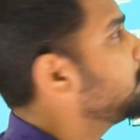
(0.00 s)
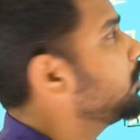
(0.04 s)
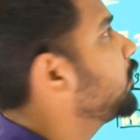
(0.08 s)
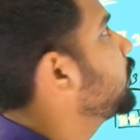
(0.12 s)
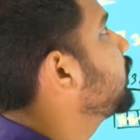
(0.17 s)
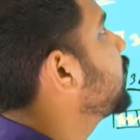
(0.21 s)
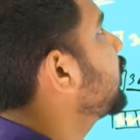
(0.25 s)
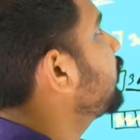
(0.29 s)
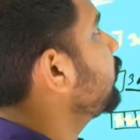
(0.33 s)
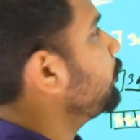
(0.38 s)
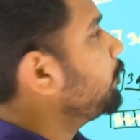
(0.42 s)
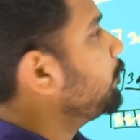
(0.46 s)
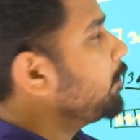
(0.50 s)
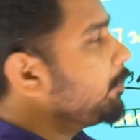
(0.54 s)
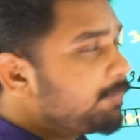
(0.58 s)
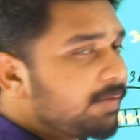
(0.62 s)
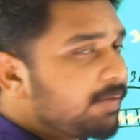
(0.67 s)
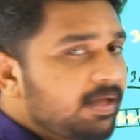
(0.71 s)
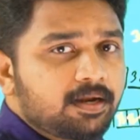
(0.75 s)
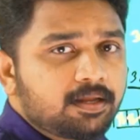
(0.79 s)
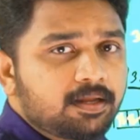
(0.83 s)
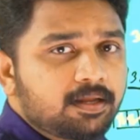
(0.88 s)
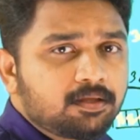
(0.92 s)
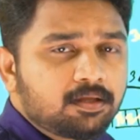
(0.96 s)
There will be
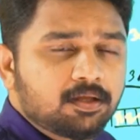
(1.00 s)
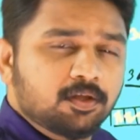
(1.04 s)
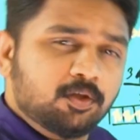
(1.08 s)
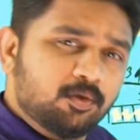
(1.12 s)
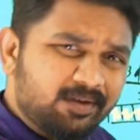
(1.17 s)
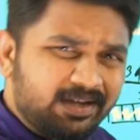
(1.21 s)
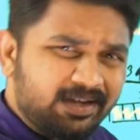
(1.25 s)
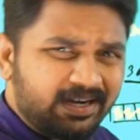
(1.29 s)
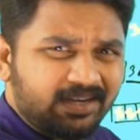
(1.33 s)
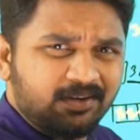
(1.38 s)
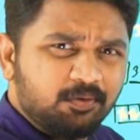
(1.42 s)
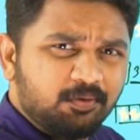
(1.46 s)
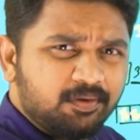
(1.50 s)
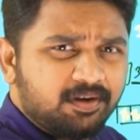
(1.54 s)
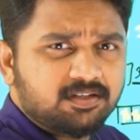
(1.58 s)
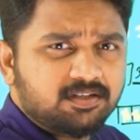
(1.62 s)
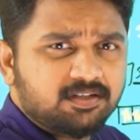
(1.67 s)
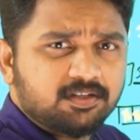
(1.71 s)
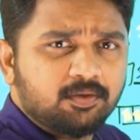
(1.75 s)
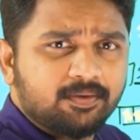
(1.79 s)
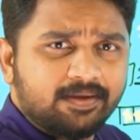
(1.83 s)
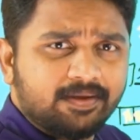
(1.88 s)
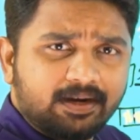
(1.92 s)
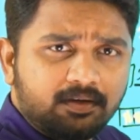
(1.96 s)
pairing. You can do it.
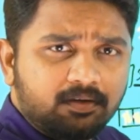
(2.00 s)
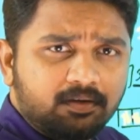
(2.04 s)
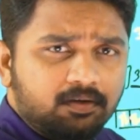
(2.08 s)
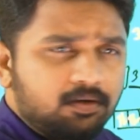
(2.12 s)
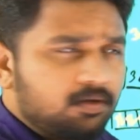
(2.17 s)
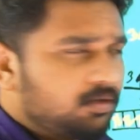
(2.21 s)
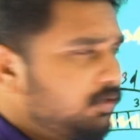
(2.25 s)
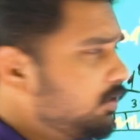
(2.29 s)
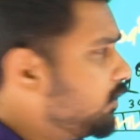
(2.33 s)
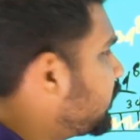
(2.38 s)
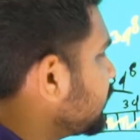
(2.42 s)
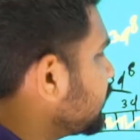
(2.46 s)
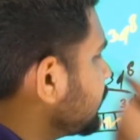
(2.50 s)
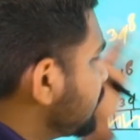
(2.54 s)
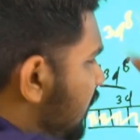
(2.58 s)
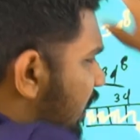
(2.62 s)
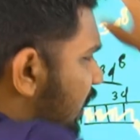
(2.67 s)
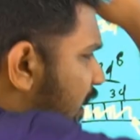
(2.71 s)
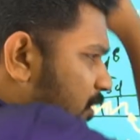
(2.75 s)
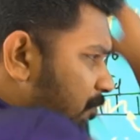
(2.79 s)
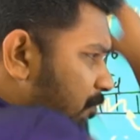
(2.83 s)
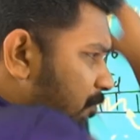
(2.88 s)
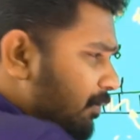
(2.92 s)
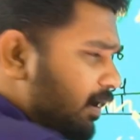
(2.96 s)
You can, in the
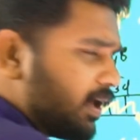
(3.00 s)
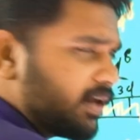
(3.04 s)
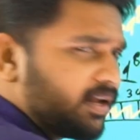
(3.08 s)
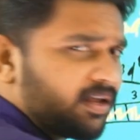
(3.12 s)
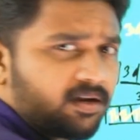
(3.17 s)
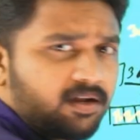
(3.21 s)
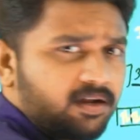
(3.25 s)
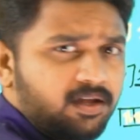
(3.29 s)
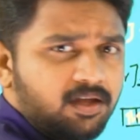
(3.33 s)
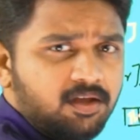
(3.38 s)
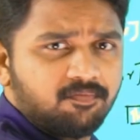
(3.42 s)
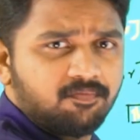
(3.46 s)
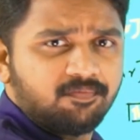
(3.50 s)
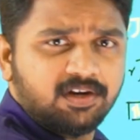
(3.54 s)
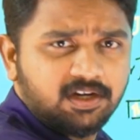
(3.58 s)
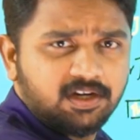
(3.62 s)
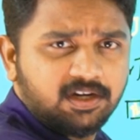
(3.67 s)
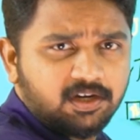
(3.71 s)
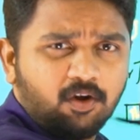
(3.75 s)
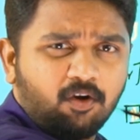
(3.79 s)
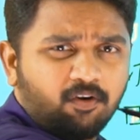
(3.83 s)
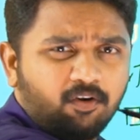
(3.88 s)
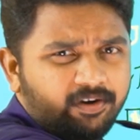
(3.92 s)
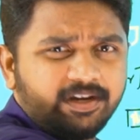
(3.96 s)
same manner we did
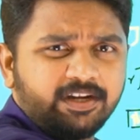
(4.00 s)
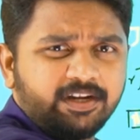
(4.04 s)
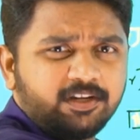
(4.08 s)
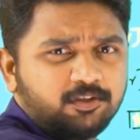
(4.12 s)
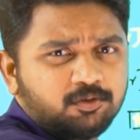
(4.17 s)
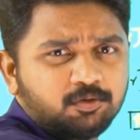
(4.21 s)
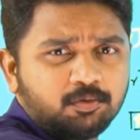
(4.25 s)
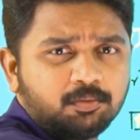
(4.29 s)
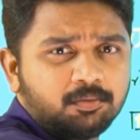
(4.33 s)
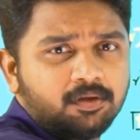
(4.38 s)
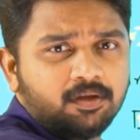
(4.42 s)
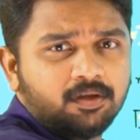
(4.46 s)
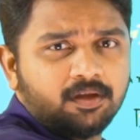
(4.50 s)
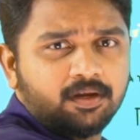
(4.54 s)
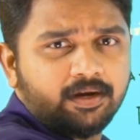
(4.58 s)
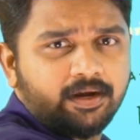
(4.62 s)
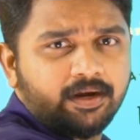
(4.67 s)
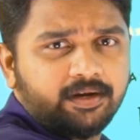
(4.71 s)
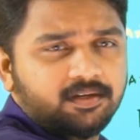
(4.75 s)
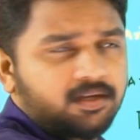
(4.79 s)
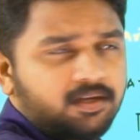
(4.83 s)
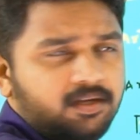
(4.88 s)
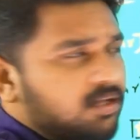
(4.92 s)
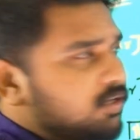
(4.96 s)
already two,
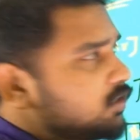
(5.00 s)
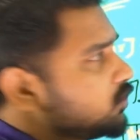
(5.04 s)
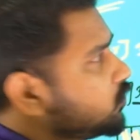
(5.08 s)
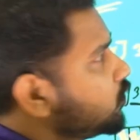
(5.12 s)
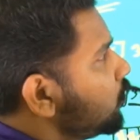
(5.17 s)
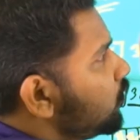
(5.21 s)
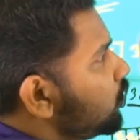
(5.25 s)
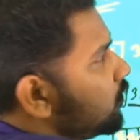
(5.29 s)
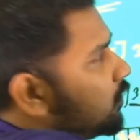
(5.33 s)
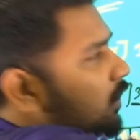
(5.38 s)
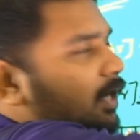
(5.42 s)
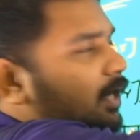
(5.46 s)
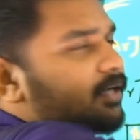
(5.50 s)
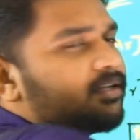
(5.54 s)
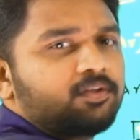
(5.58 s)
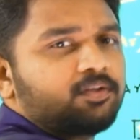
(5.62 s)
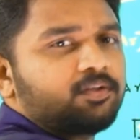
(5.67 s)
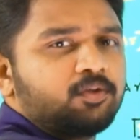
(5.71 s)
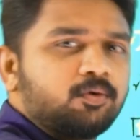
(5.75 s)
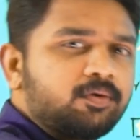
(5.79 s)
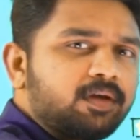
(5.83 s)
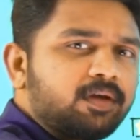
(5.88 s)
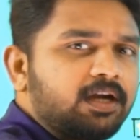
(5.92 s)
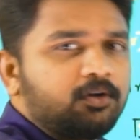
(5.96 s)
right? So that
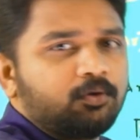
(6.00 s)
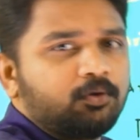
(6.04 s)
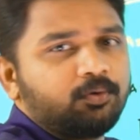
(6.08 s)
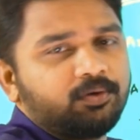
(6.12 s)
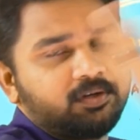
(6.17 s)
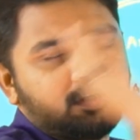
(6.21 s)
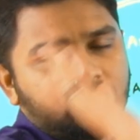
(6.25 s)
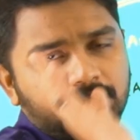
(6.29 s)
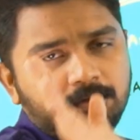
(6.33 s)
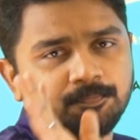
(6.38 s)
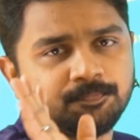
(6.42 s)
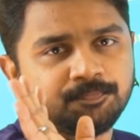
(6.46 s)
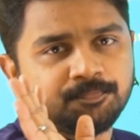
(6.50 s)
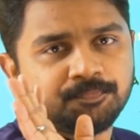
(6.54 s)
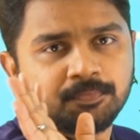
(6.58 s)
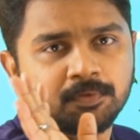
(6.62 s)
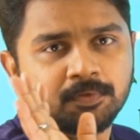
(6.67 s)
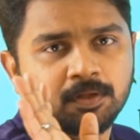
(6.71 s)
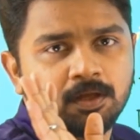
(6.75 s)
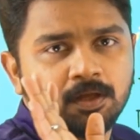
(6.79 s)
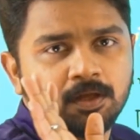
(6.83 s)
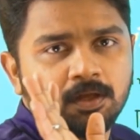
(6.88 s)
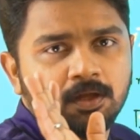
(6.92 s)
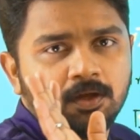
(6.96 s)
you can do it.
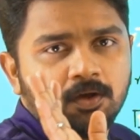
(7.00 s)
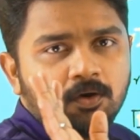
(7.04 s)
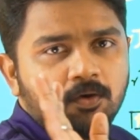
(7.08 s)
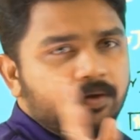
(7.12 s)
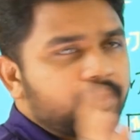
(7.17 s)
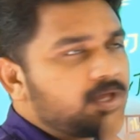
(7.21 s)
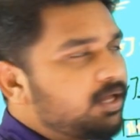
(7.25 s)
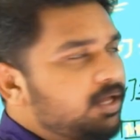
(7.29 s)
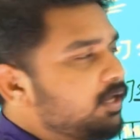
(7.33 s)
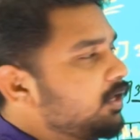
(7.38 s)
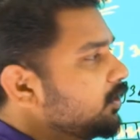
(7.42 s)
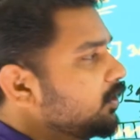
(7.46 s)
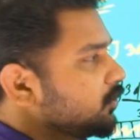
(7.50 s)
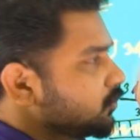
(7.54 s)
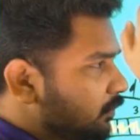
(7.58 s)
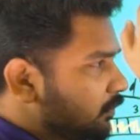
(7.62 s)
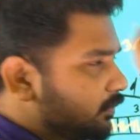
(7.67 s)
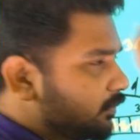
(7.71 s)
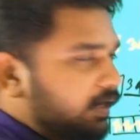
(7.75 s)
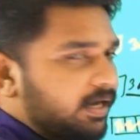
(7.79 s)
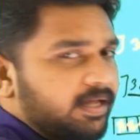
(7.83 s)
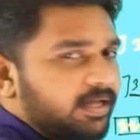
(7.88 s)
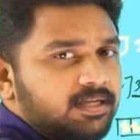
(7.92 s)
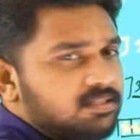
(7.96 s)
Okay, so
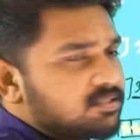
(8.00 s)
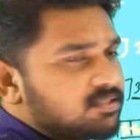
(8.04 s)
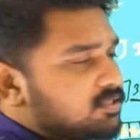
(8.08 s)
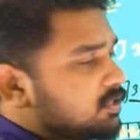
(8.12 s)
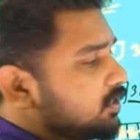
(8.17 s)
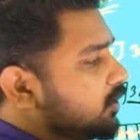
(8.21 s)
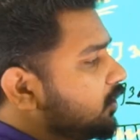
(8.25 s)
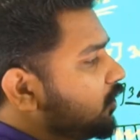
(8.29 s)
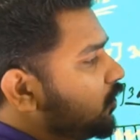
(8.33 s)
try it.